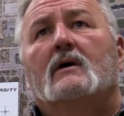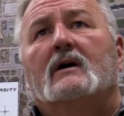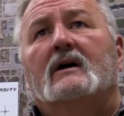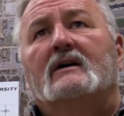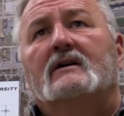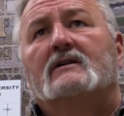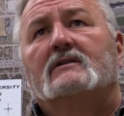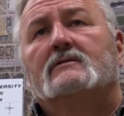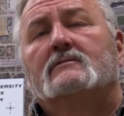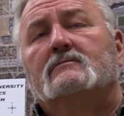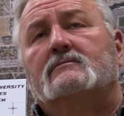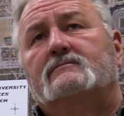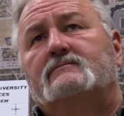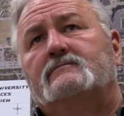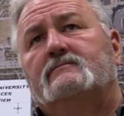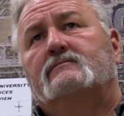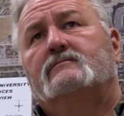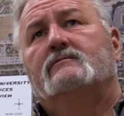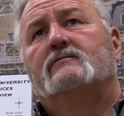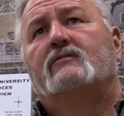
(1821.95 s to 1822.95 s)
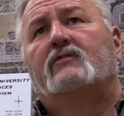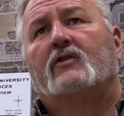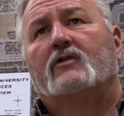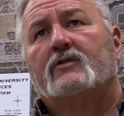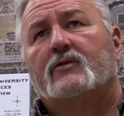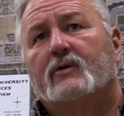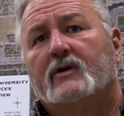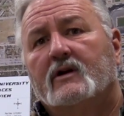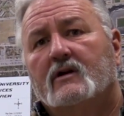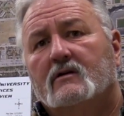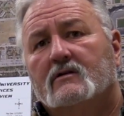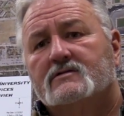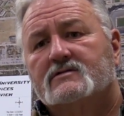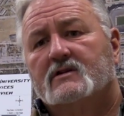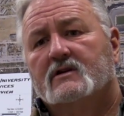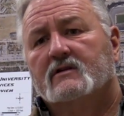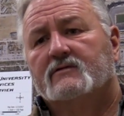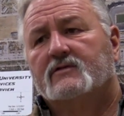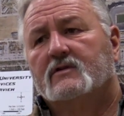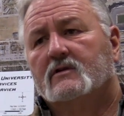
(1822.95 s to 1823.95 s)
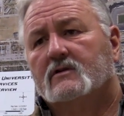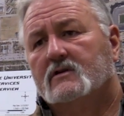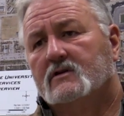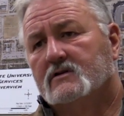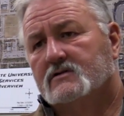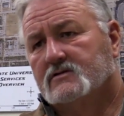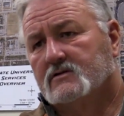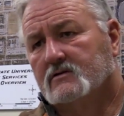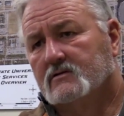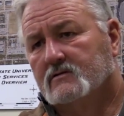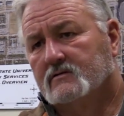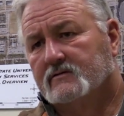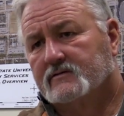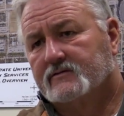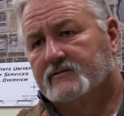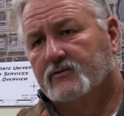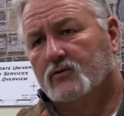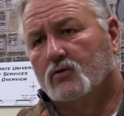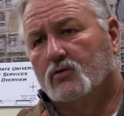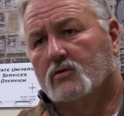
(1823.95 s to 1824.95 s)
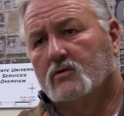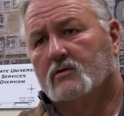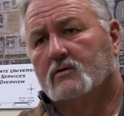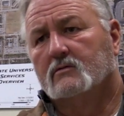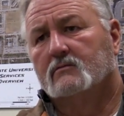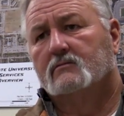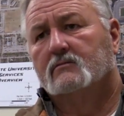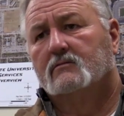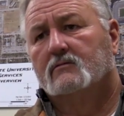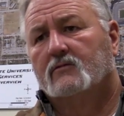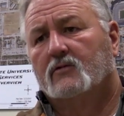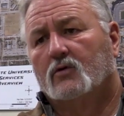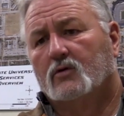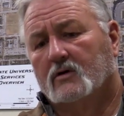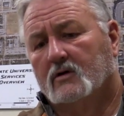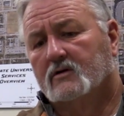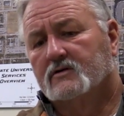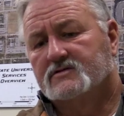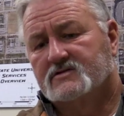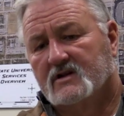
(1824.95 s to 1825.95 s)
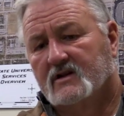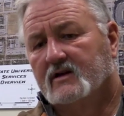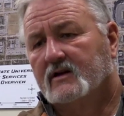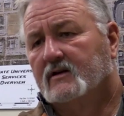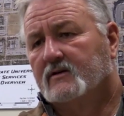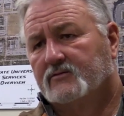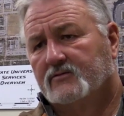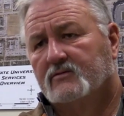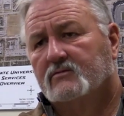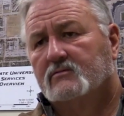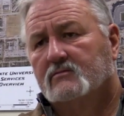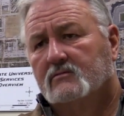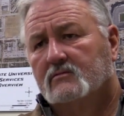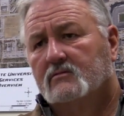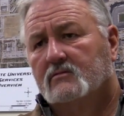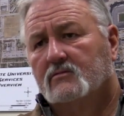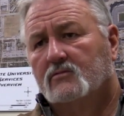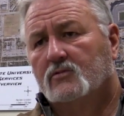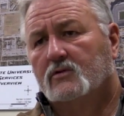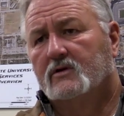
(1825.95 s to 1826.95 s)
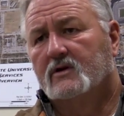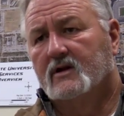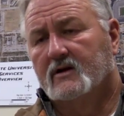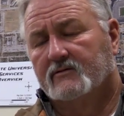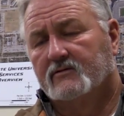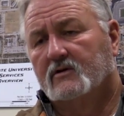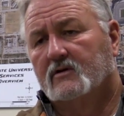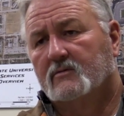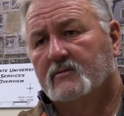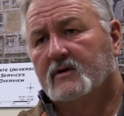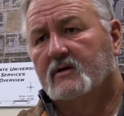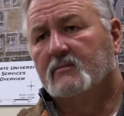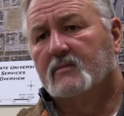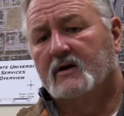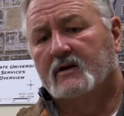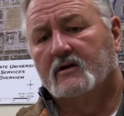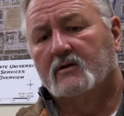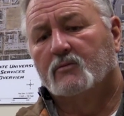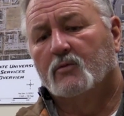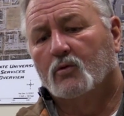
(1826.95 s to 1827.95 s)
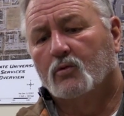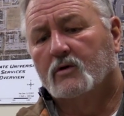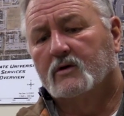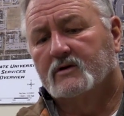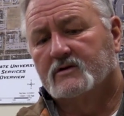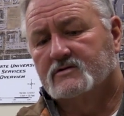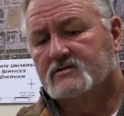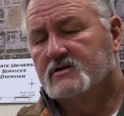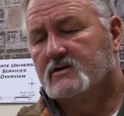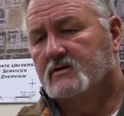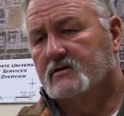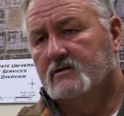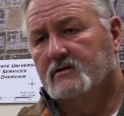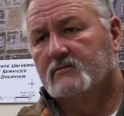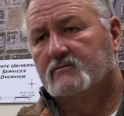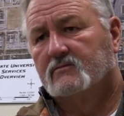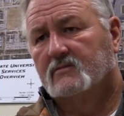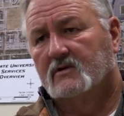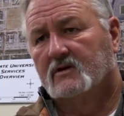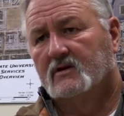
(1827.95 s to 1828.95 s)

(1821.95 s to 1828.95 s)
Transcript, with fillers: Furthering our safety initiatives for our staff would definitely be my number one agenda.